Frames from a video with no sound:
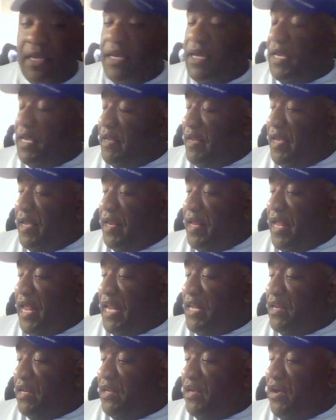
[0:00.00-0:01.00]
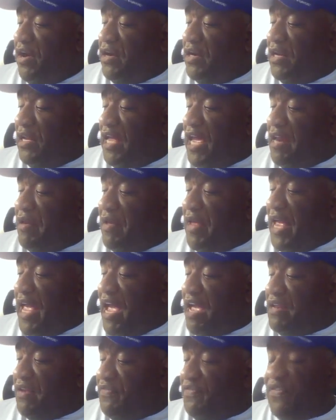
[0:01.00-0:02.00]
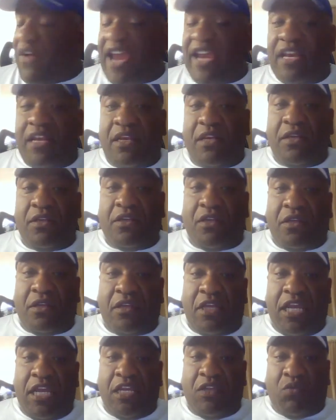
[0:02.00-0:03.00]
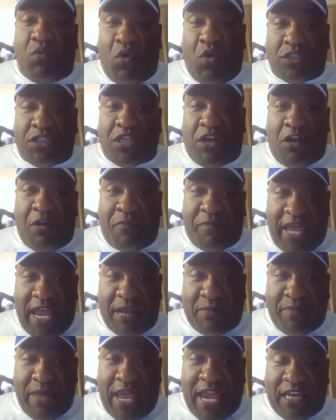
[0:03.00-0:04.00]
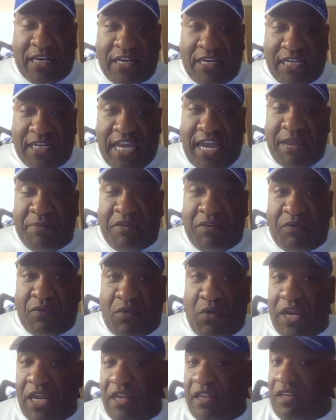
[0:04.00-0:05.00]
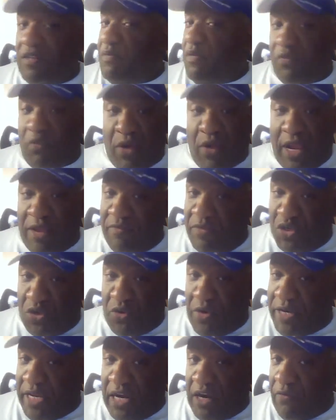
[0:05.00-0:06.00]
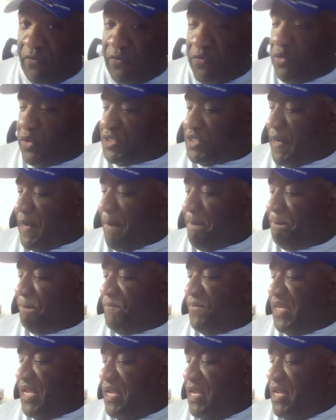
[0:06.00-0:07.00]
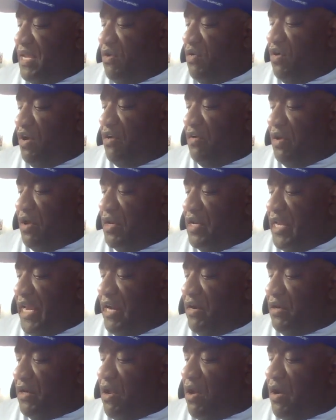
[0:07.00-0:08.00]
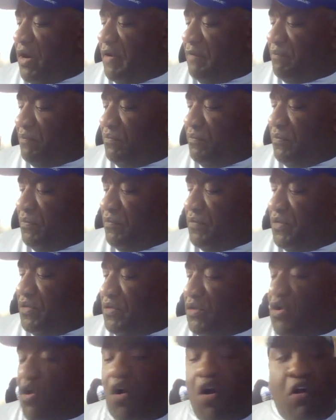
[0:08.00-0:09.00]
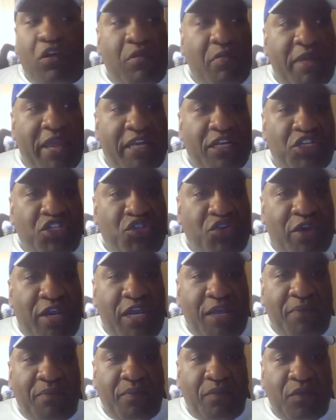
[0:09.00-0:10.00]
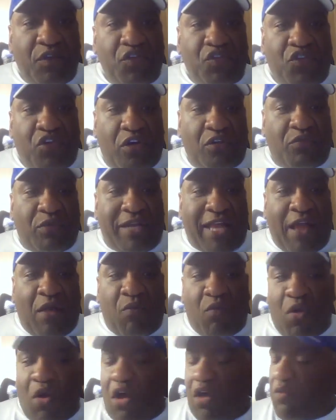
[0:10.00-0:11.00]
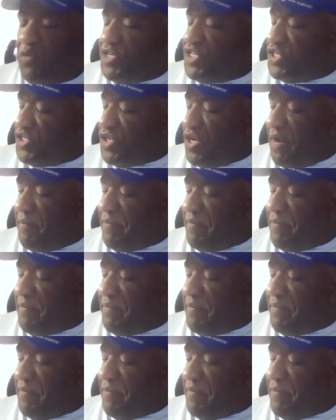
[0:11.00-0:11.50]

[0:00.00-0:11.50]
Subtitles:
And I had to learn a lot of how to fight these Warsaw Pact back in the day before I even joined the Air Force or on the Air Guard. Call to ministry, Church Without Wall, which is our